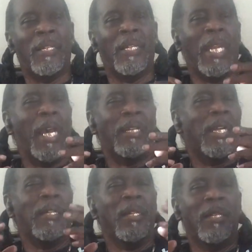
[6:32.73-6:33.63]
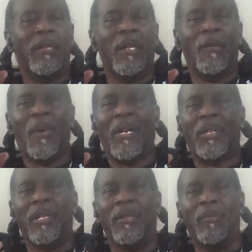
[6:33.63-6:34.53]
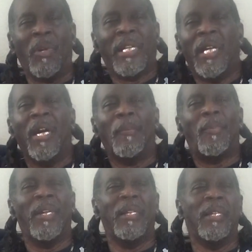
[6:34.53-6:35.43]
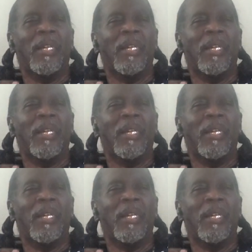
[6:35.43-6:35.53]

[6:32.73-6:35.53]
Now they about to break up and